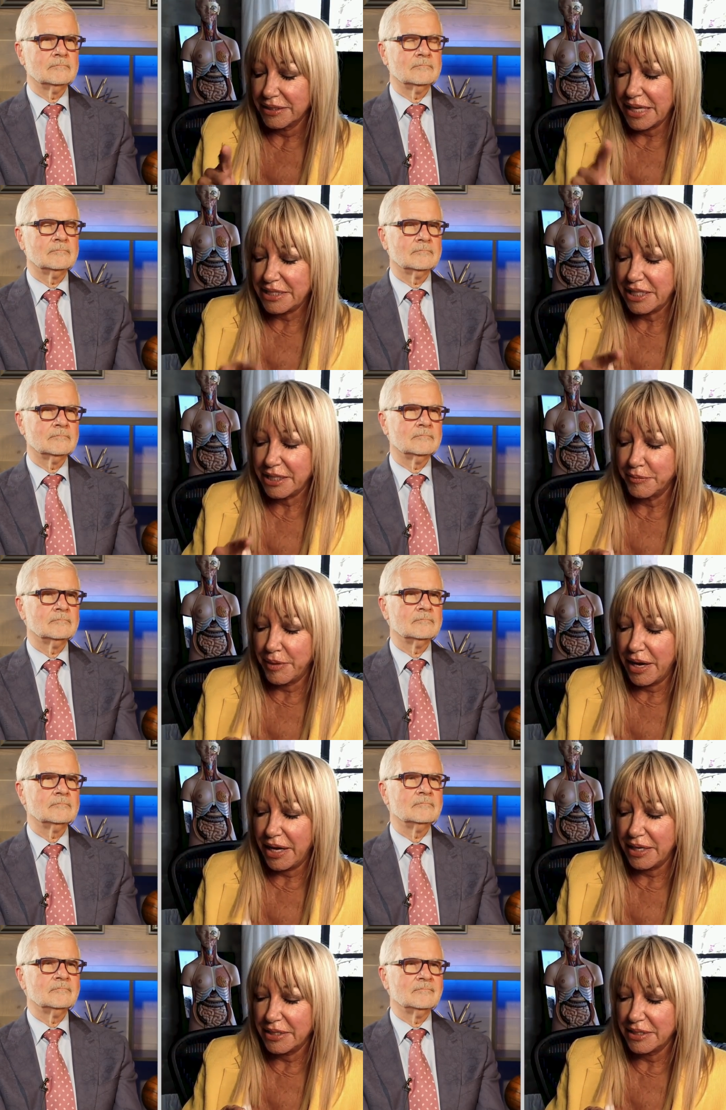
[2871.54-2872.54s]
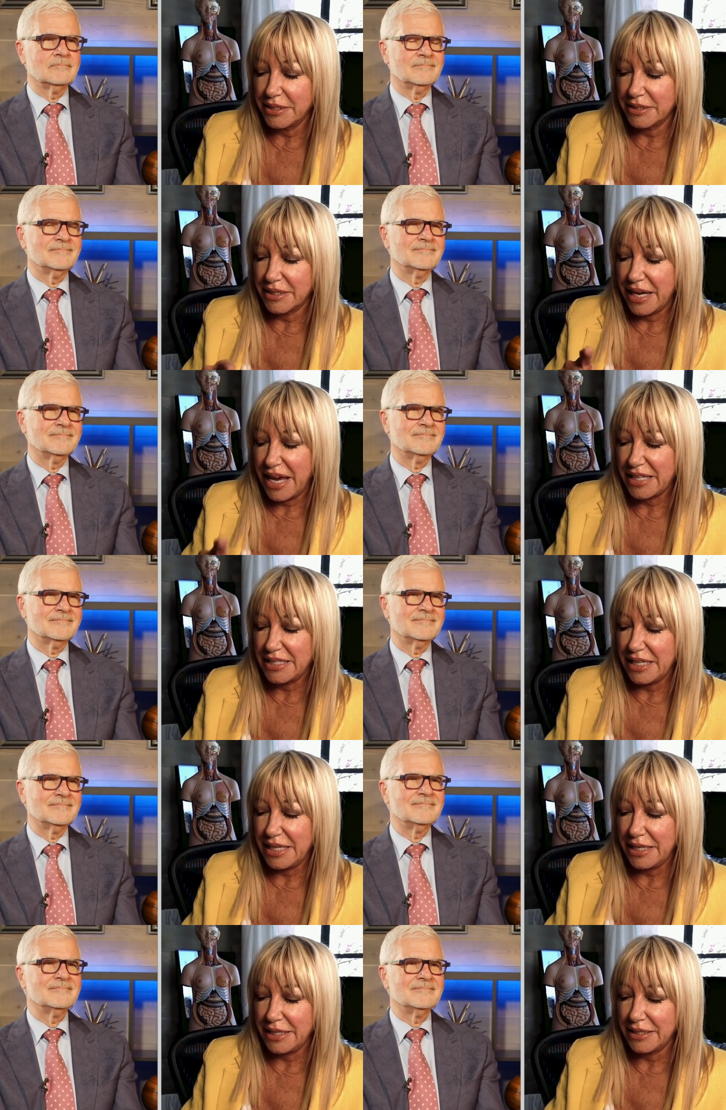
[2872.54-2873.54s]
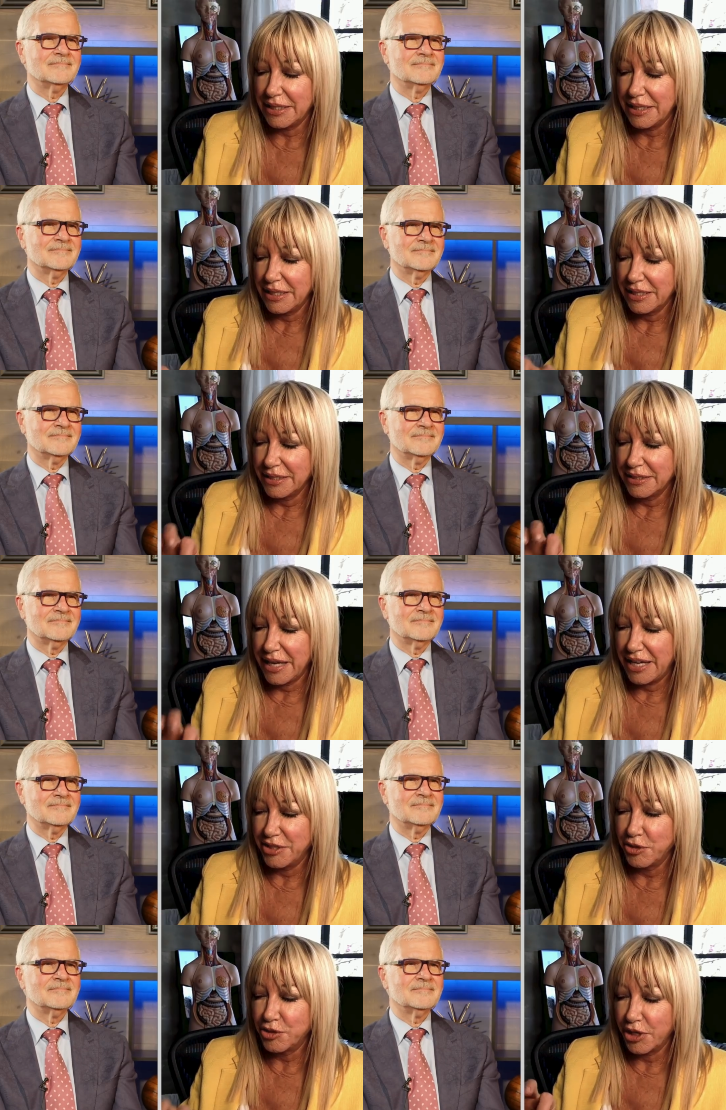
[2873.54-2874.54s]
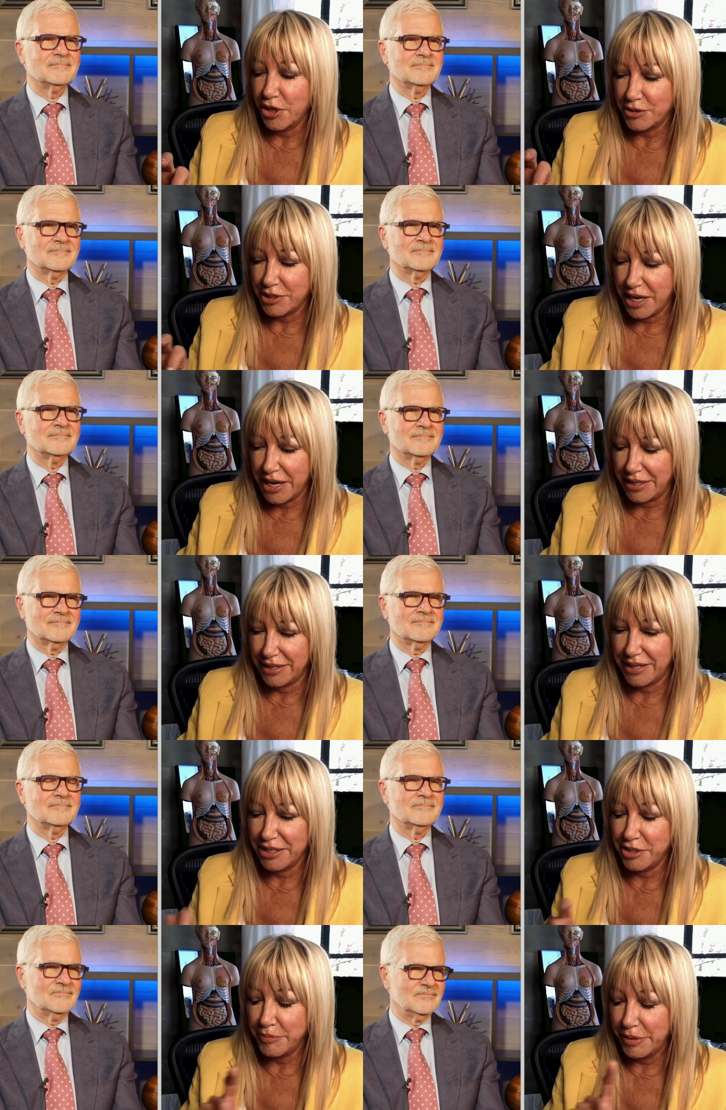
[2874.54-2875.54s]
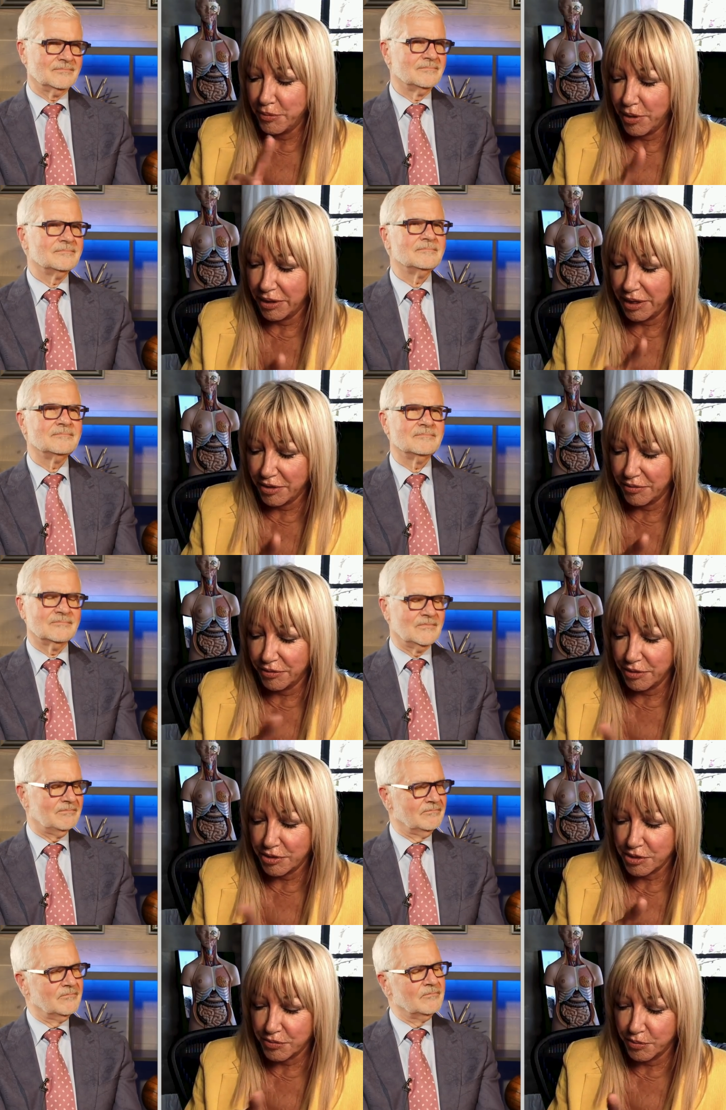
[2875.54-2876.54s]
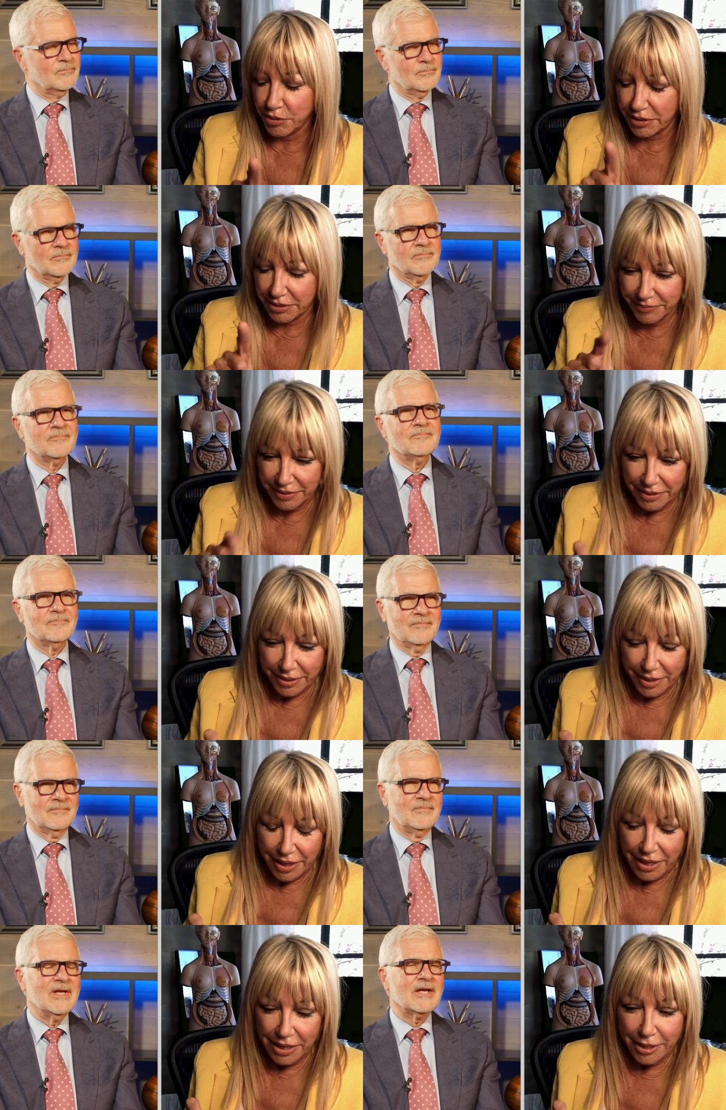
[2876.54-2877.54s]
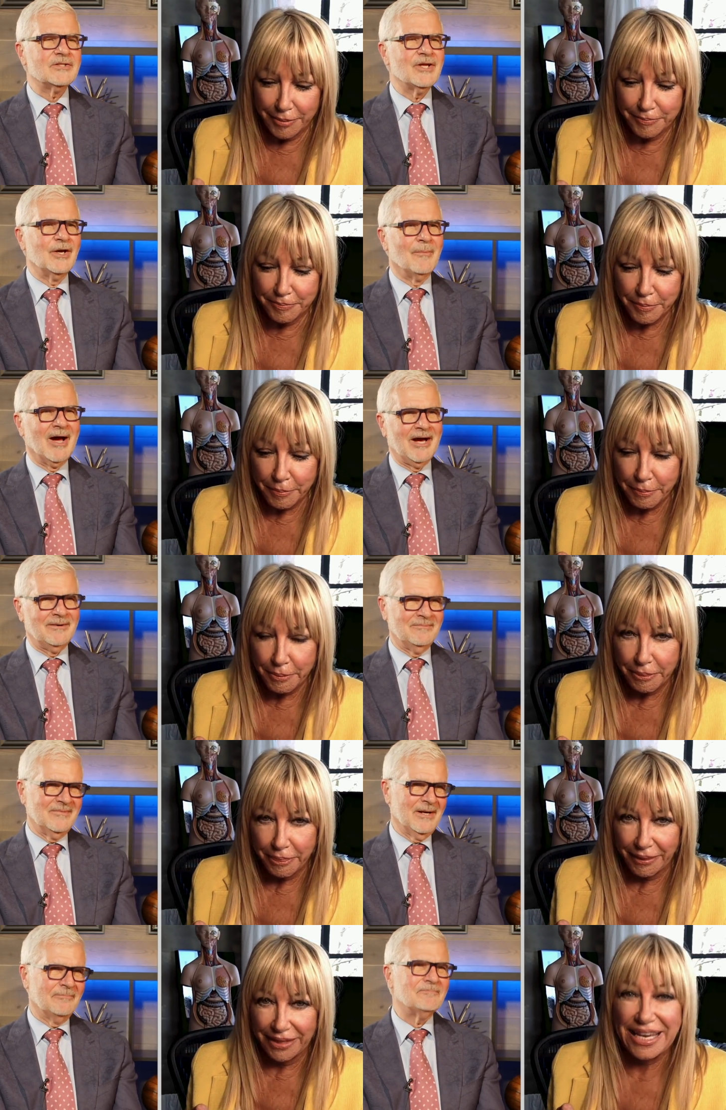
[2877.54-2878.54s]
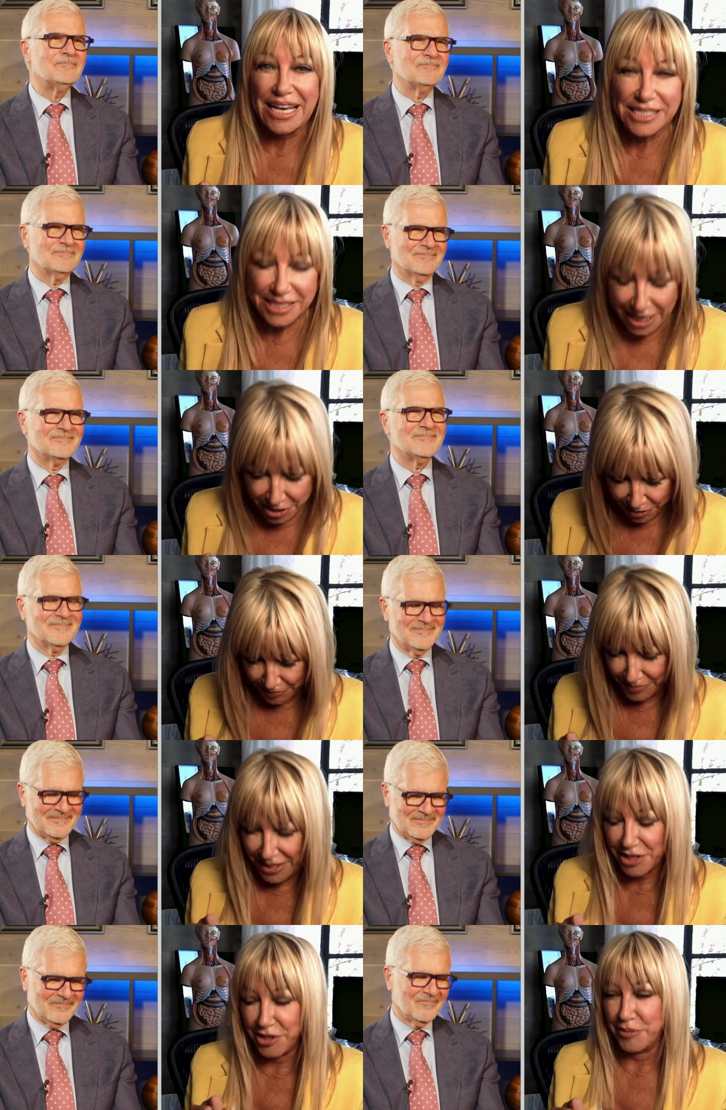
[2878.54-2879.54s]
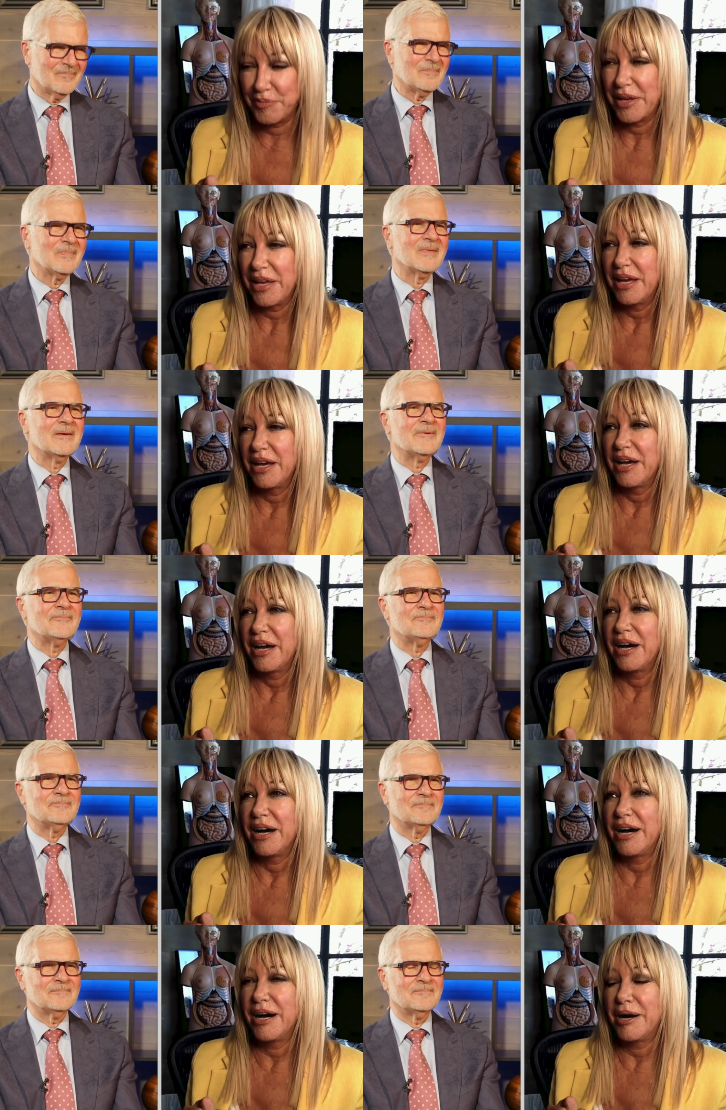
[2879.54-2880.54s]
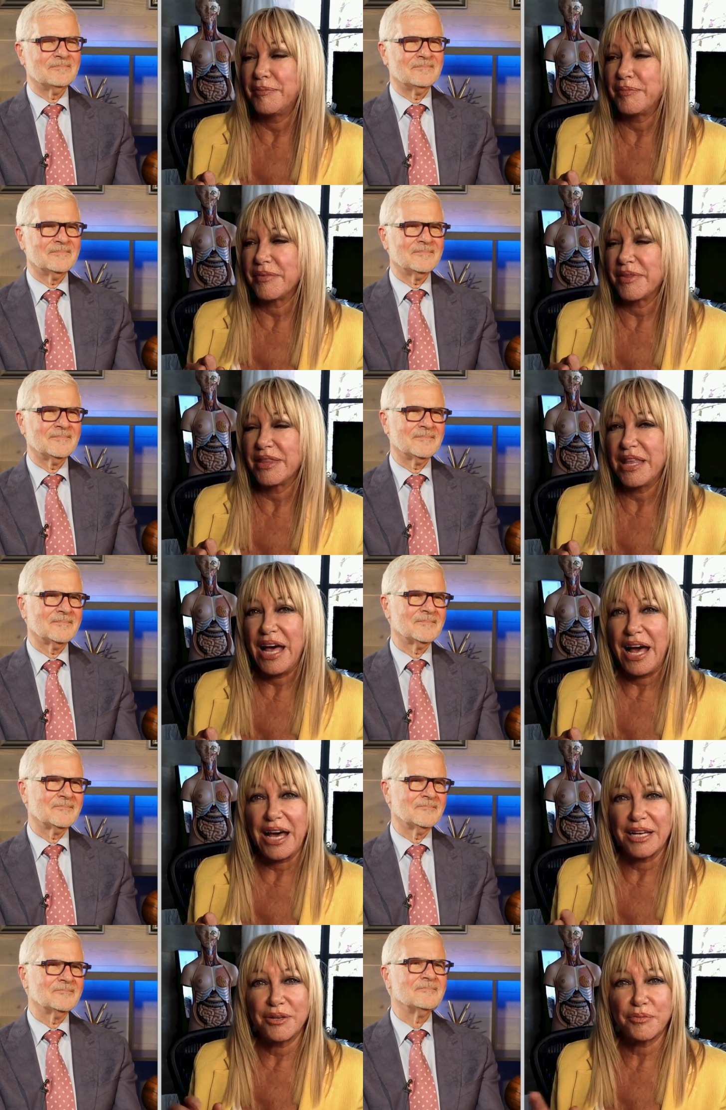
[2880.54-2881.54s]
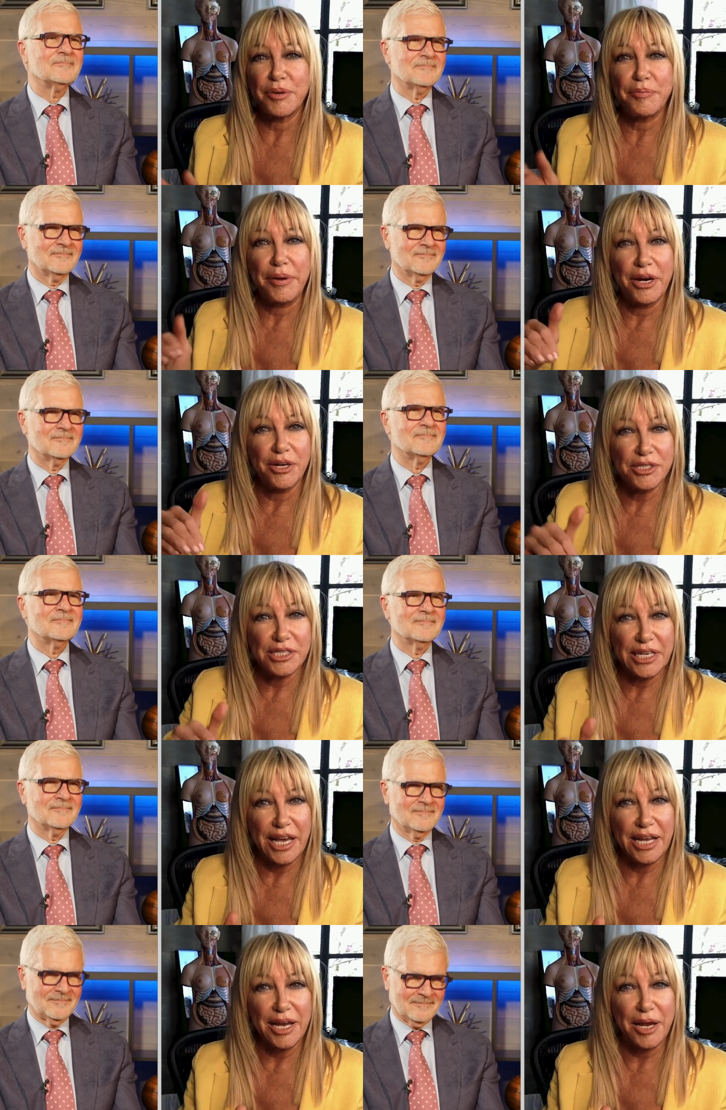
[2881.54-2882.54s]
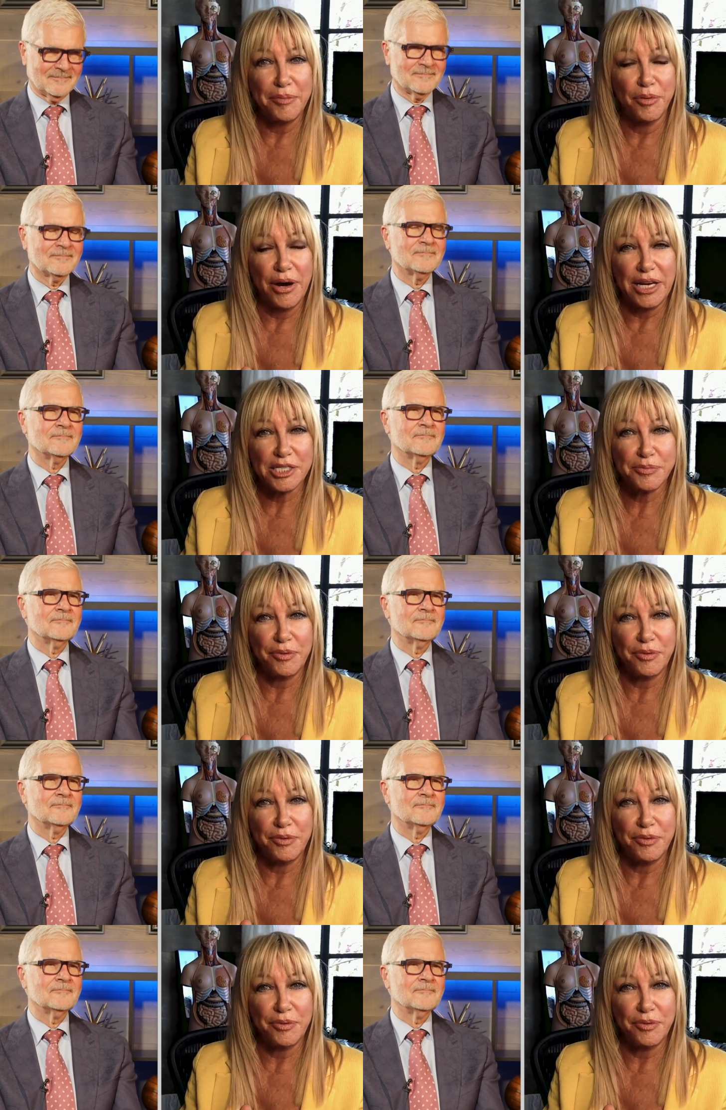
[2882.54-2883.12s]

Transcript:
Speaker 1: nicotinamide adenine dinucleotide. I could be wrong on the first word.
Speaker 2: Nicotinamide. Um, yep. Yes,
Speaker 1: thank you. Thank you. Um, that repairs DNA breaks